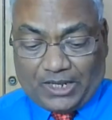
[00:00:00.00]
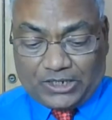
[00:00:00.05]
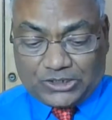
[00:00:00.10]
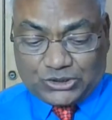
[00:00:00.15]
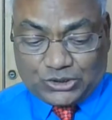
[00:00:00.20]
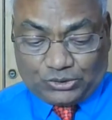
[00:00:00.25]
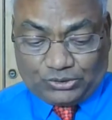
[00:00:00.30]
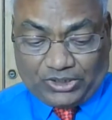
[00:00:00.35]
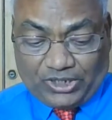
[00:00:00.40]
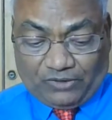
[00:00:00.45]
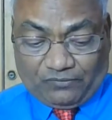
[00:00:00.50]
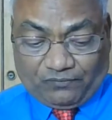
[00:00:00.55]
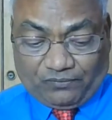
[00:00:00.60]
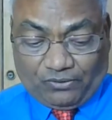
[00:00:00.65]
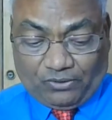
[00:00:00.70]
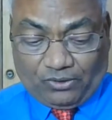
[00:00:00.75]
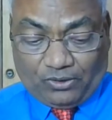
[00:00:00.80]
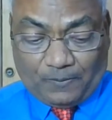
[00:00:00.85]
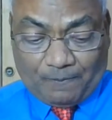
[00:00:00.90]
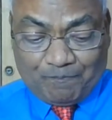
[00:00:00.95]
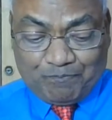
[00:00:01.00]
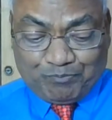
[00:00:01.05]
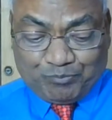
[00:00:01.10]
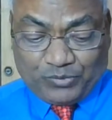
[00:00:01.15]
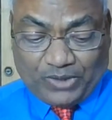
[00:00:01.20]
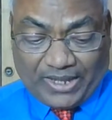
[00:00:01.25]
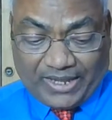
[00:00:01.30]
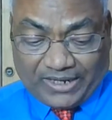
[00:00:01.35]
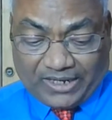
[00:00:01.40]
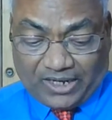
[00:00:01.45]
So therefore,
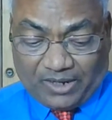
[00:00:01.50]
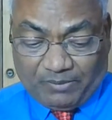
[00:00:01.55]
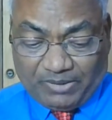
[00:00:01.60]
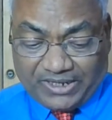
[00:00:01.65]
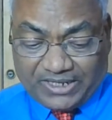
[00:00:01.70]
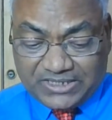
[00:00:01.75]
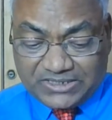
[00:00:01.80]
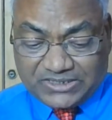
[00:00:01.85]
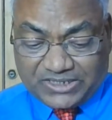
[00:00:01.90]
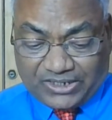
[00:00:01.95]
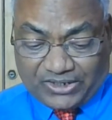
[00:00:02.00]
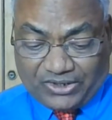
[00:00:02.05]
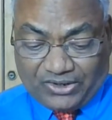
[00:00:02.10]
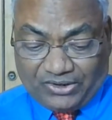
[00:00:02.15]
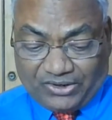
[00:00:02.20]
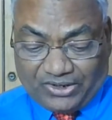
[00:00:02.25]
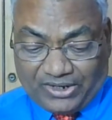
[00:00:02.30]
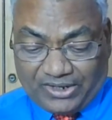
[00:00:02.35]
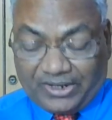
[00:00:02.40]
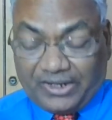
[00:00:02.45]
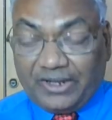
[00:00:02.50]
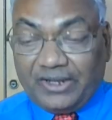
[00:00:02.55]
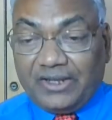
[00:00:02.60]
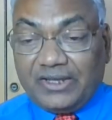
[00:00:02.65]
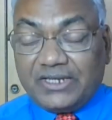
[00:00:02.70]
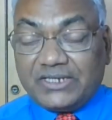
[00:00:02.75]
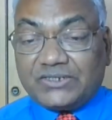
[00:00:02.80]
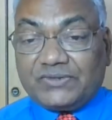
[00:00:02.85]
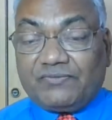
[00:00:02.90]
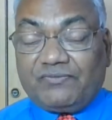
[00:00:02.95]
the economic insecurity
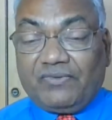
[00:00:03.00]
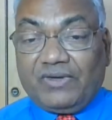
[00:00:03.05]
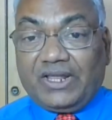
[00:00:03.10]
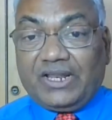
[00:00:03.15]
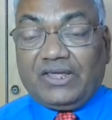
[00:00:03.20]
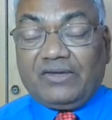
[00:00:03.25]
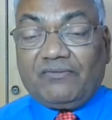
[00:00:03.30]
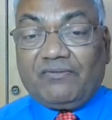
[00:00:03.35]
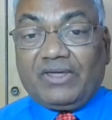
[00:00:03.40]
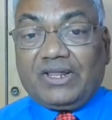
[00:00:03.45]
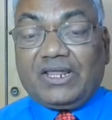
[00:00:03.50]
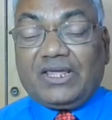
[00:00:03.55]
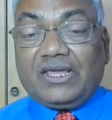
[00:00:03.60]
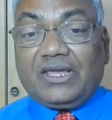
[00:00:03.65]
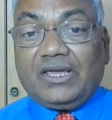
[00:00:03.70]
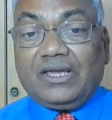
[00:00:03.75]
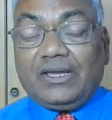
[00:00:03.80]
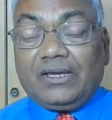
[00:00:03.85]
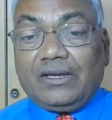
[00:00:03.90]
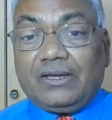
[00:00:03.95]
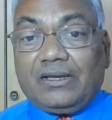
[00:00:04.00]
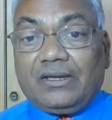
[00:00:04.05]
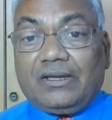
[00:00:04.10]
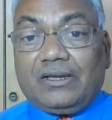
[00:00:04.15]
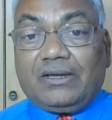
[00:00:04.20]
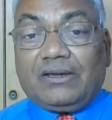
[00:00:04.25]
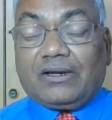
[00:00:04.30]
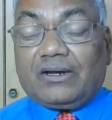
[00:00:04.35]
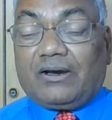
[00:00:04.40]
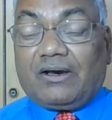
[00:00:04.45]
is very
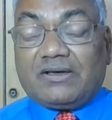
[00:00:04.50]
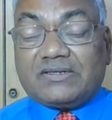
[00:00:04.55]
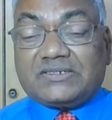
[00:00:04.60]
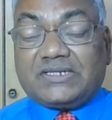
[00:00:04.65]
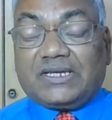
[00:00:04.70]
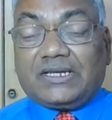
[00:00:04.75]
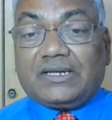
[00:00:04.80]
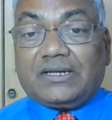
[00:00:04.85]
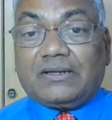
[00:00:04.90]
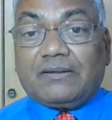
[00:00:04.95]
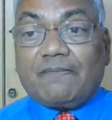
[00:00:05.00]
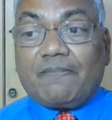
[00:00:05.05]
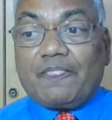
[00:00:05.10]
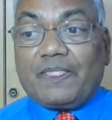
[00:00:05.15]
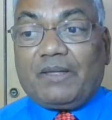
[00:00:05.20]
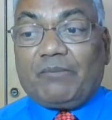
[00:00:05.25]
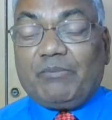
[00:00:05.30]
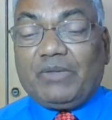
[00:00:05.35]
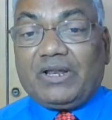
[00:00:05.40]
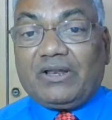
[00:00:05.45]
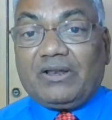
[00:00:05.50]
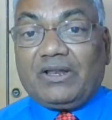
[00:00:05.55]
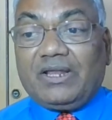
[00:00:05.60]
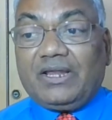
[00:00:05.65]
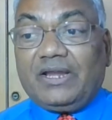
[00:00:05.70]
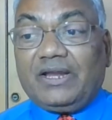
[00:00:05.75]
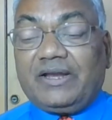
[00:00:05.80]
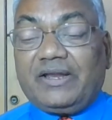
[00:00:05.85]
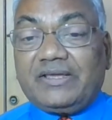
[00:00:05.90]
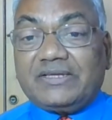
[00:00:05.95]
causing,
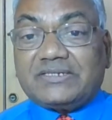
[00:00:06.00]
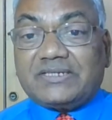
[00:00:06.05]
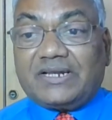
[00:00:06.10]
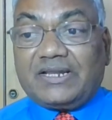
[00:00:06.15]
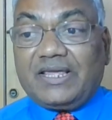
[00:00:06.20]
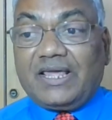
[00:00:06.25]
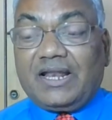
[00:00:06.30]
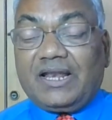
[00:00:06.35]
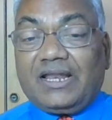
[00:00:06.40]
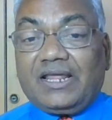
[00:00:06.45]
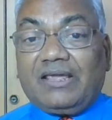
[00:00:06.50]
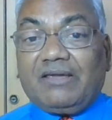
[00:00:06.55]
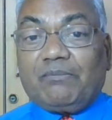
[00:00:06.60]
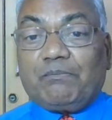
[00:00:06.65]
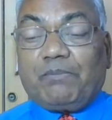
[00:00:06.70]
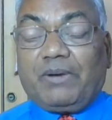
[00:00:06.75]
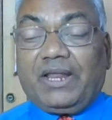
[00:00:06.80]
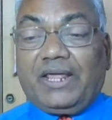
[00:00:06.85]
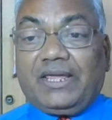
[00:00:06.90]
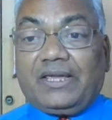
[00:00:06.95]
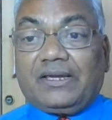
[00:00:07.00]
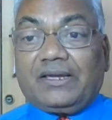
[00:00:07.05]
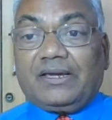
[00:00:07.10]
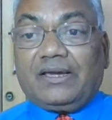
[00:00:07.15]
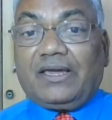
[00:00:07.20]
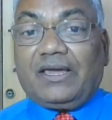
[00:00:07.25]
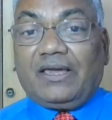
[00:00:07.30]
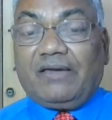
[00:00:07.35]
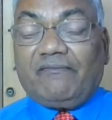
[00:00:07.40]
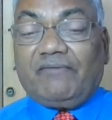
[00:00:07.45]
it is really playing
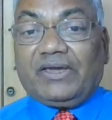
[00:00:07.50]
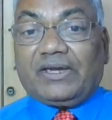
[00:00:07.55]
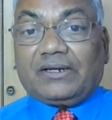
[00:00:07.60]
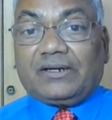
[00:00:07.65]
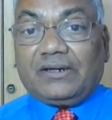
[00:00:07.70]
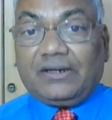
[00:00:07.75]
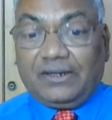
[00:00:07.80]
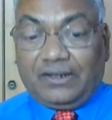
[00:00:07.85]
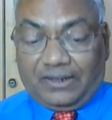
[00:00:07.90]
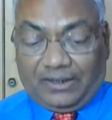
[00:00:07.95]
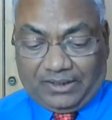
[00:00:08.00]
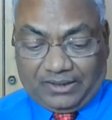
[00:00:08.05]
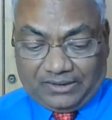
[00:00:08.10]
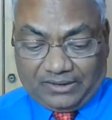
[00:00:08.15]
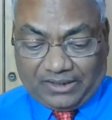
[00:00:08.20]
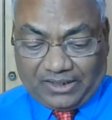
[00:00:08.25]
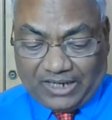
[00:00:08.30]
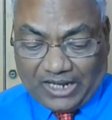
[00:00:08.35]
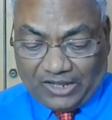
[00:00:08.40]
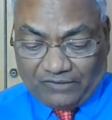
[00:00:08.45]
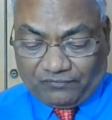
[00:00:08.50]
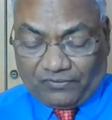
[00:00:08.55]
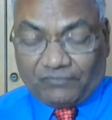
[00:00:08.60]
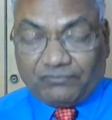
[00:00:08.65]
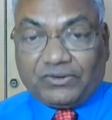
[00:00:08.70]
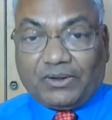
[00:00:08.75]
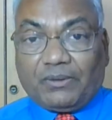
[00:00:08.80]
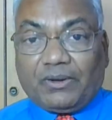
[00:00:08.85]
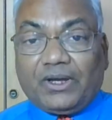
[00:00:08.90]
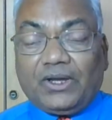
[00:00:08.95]
a havoc in the life of
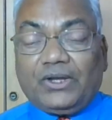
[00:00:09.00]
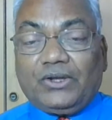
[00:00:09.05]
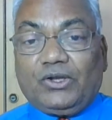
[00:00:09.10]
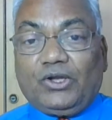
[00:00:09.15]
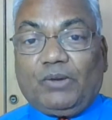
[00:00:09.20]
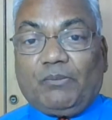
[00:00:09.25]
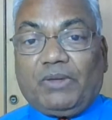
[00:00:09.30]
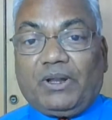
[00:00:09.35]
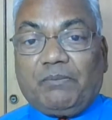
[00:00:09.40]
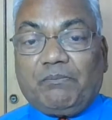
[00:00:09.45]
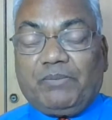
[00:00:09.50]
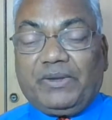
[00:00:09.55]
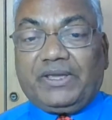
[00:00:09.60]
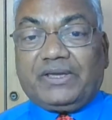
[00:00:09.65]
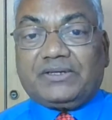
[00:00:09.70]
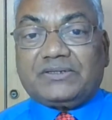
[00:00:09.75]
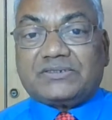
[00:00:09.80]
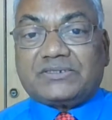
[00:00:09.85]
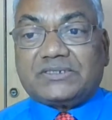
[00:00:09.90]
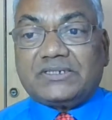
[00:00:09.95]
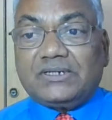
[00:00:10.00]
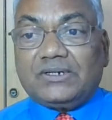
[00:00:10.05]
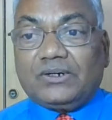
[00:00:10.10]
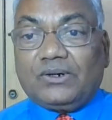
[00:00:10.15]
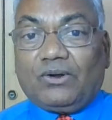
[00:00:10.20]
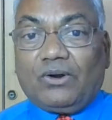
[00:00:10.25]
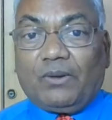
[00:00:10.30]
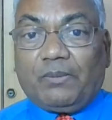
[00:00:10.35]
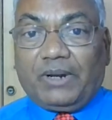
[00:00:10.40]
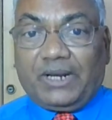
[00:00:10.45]
the human beings
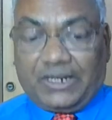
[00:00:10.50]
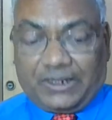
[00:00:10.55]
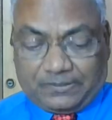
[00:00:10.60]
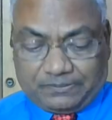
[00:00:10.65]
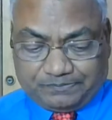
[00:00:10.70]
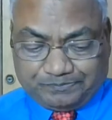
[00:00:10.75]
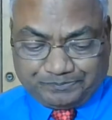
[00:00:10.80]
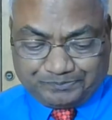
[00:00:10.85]
globally.